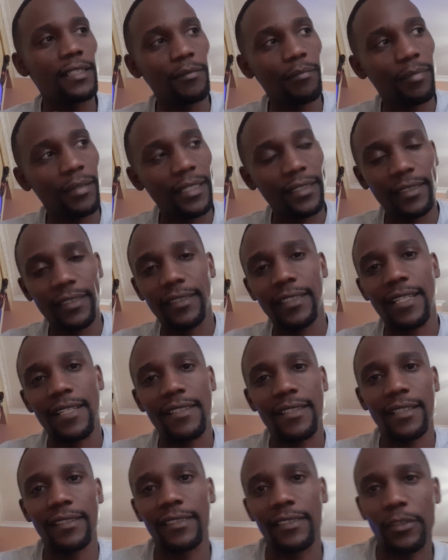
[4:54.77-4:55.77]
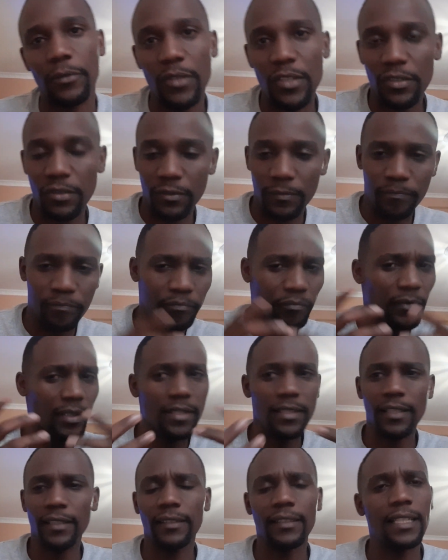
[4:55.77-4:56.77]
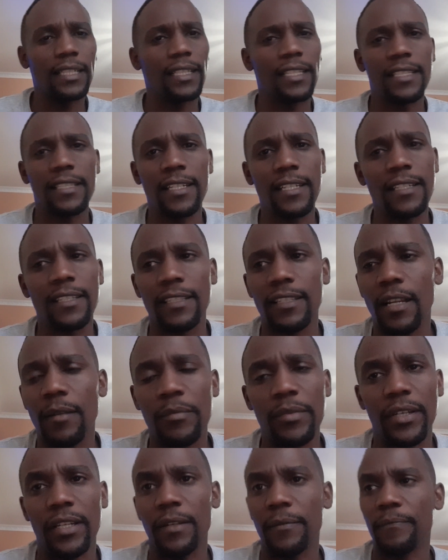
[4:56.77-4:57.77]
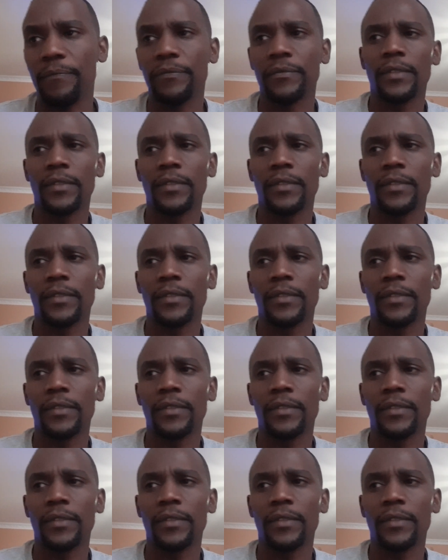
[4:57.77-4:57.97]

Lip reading: He blesses the entire generation, just like He did in Abraham.